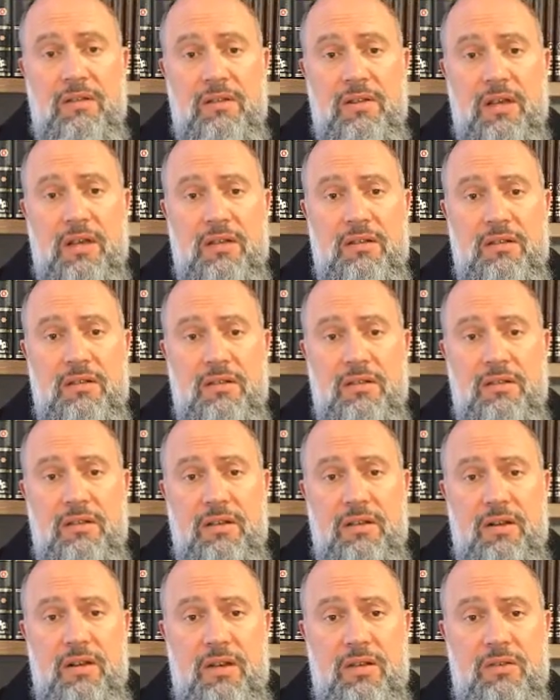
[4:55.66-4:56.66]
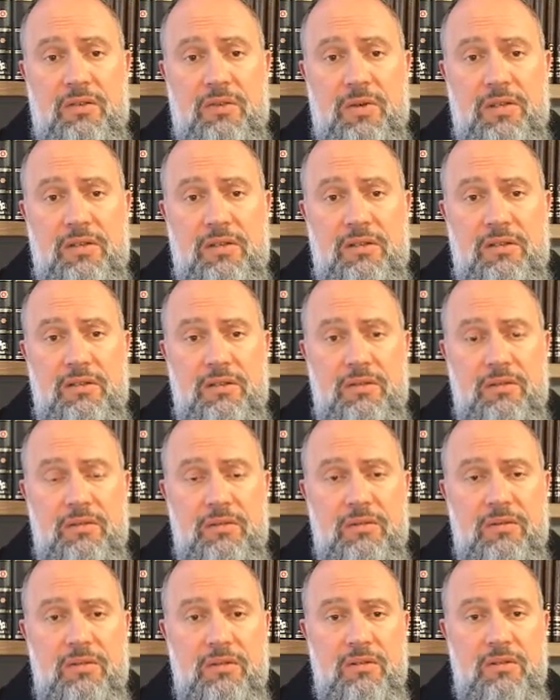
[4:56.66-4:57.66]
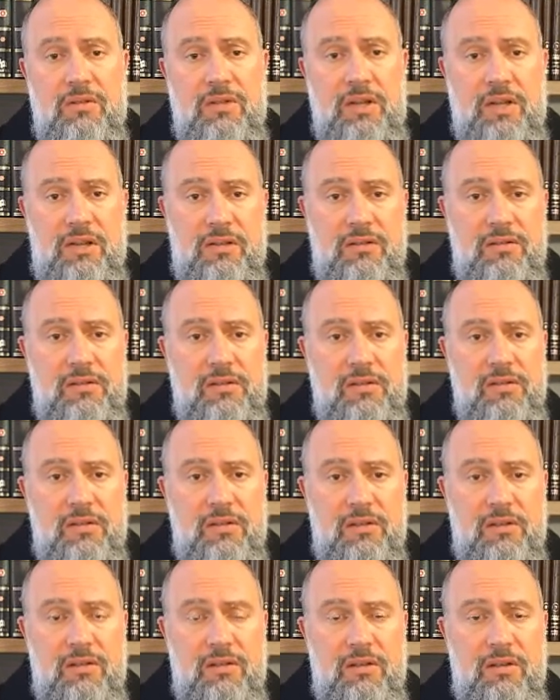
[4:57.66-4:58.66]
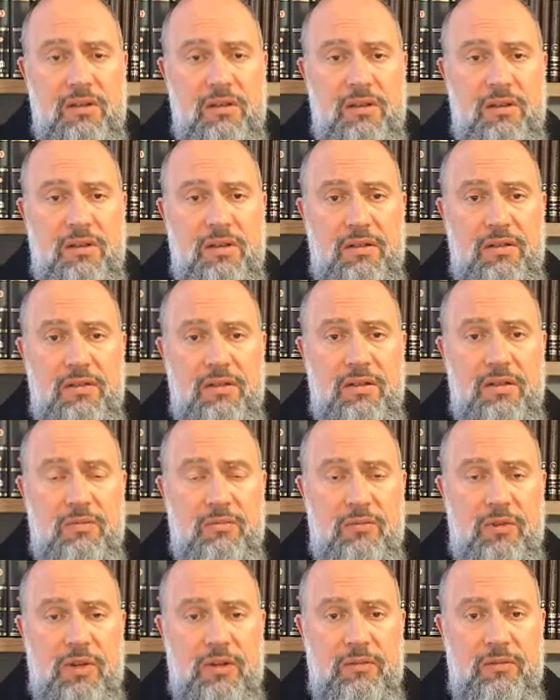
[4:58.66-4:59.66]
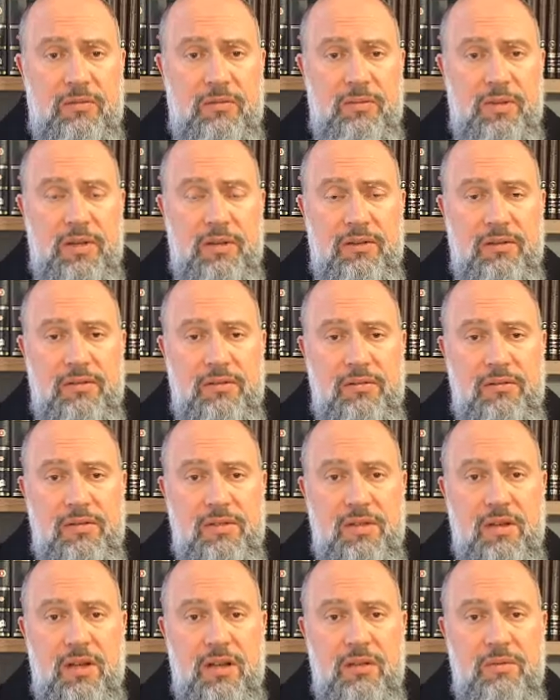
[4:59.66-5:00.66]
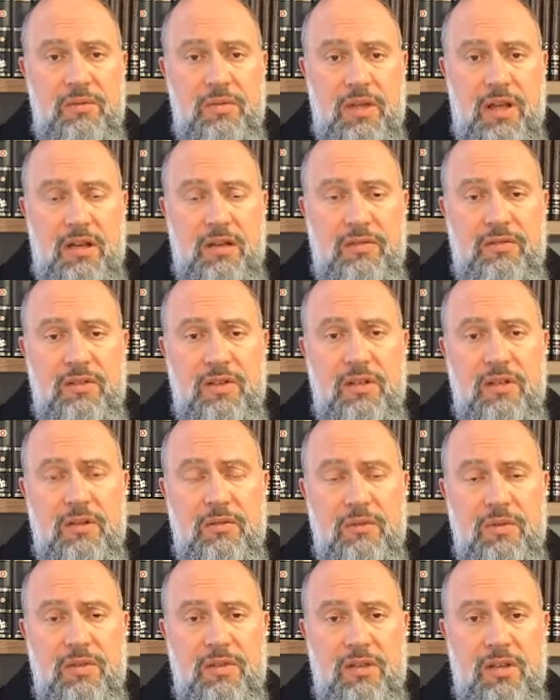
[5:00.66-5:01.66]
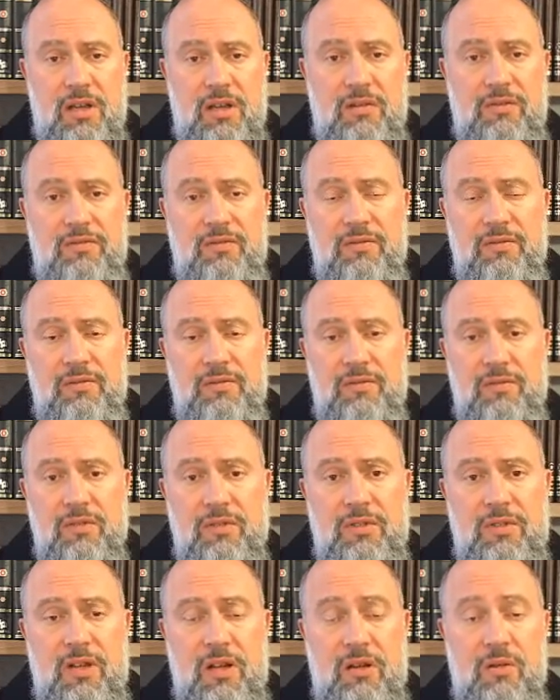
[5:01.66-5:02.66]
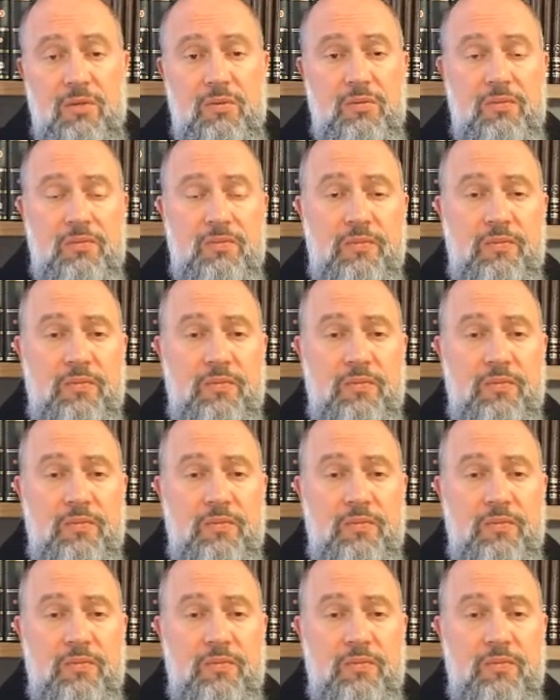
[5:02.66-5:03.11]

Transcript: that there are 22 letters in the Hebrew alphabet, starting with Aleph, ending with Tav, or Tau.